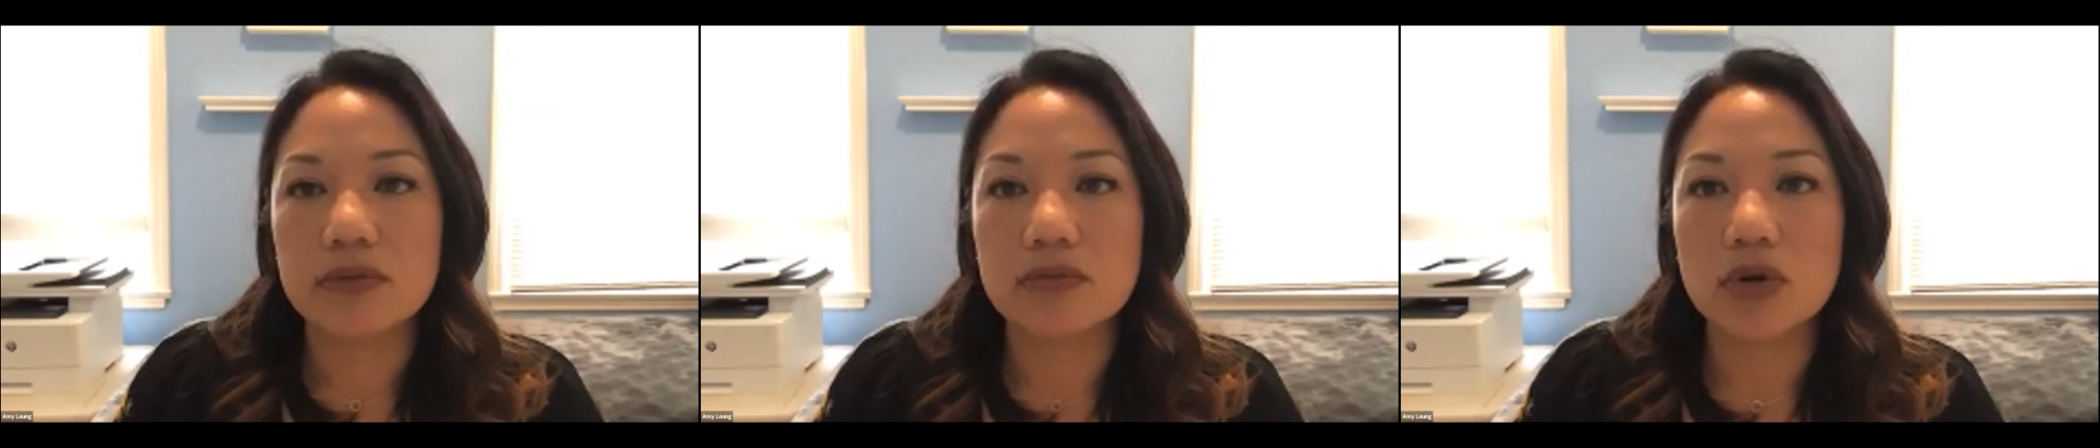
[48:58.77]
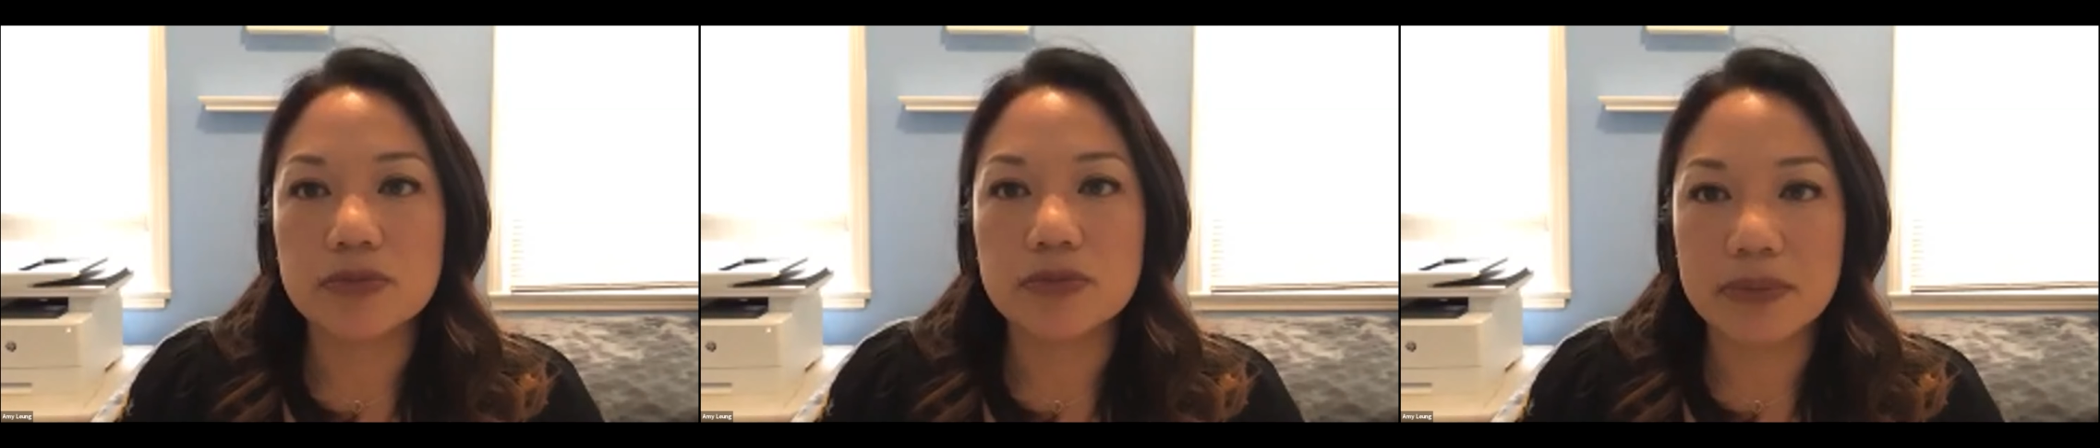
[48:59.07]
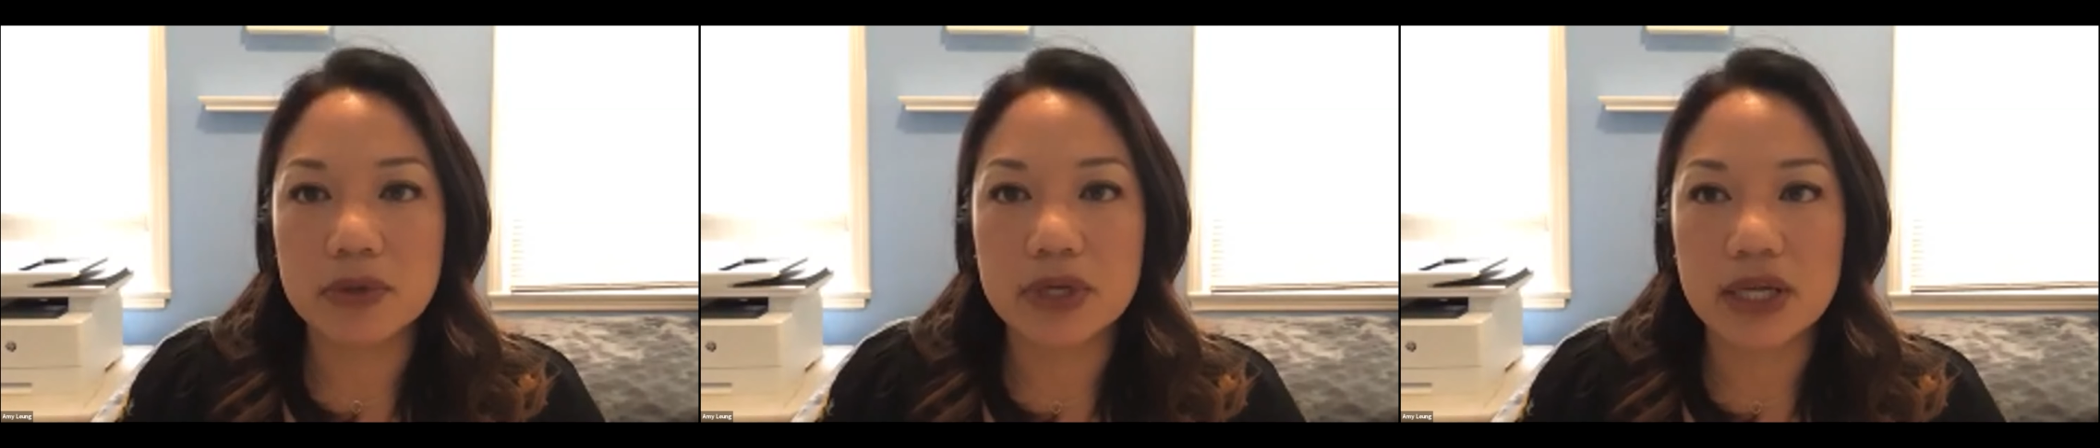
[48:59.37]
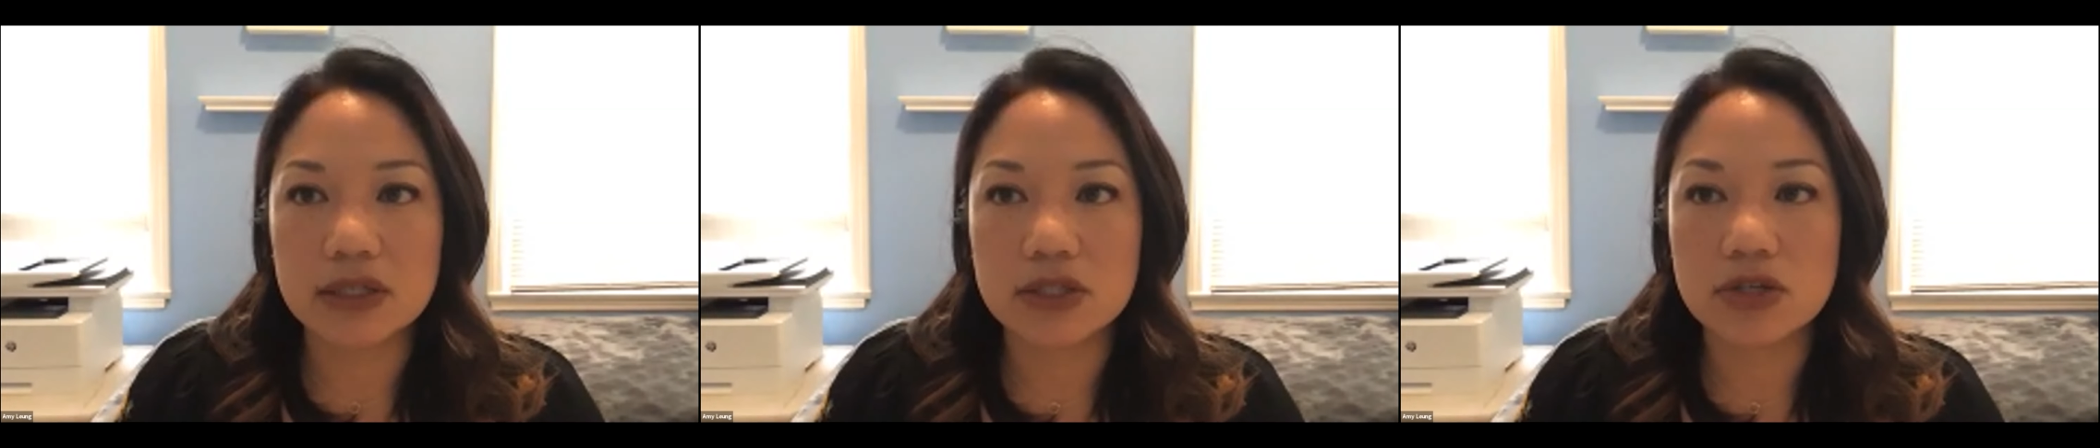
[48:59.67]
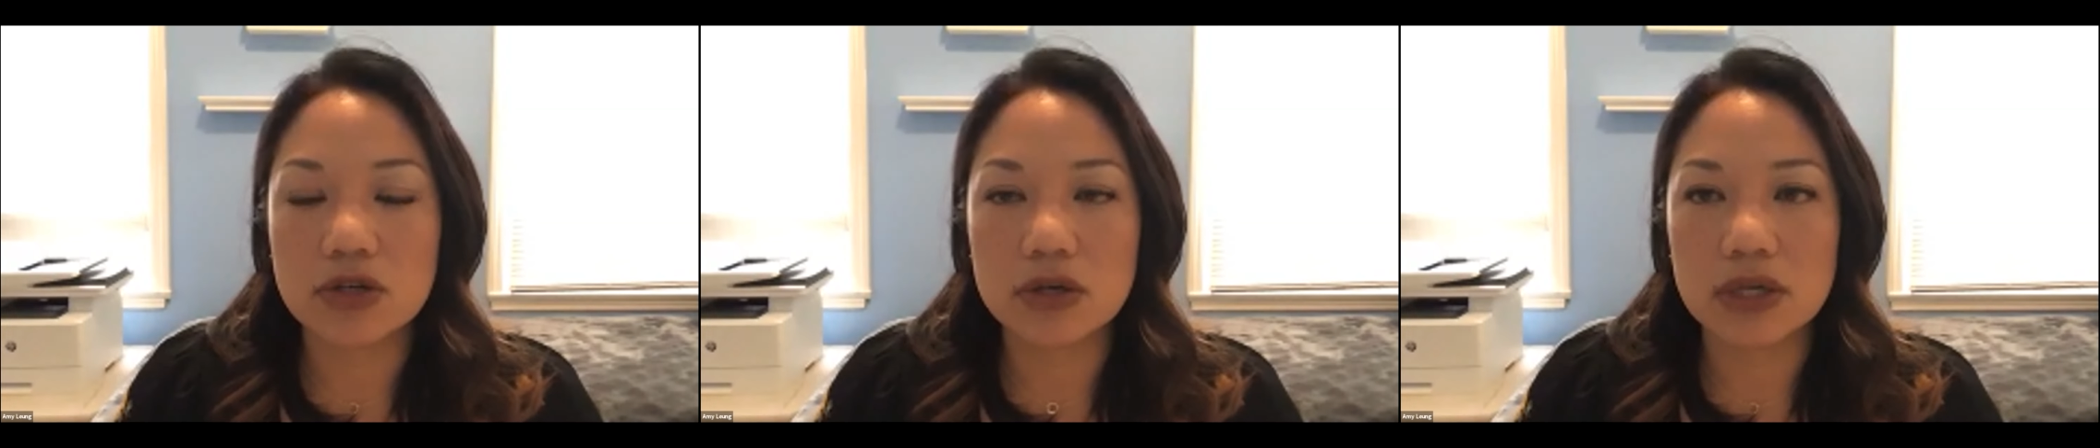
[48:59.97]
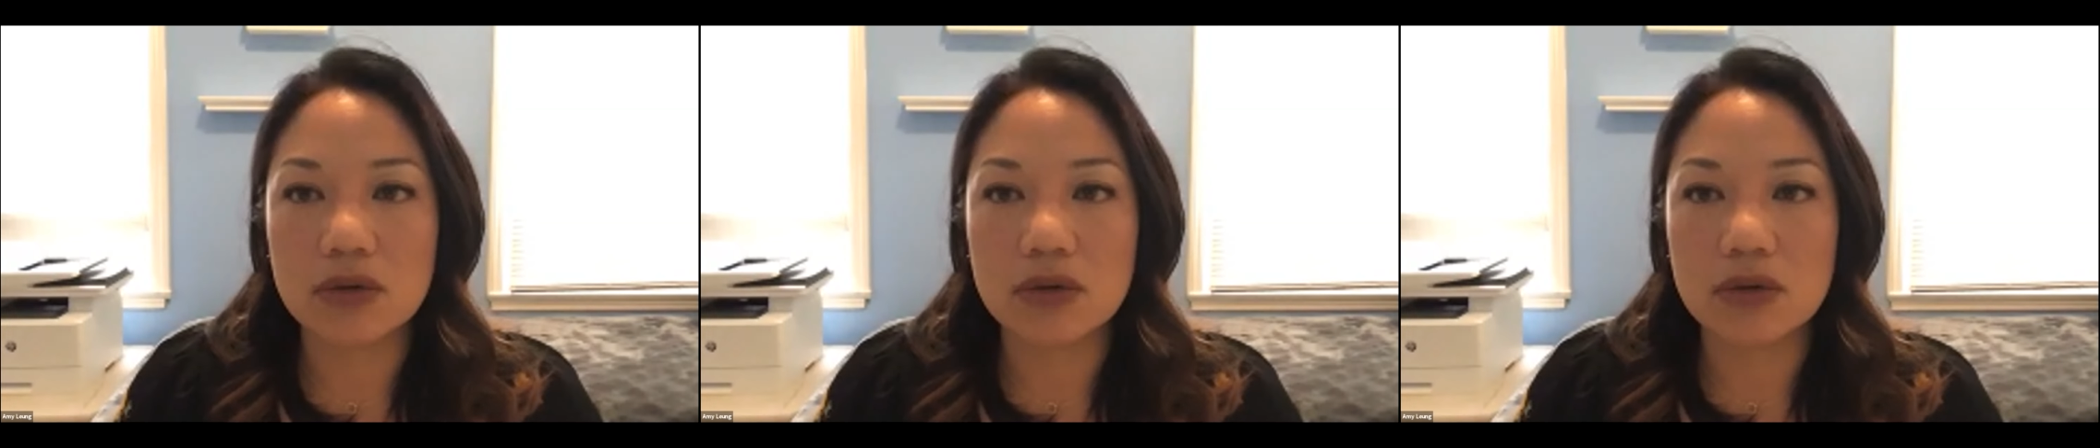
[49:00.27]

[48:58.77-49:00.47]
Most people get an attorney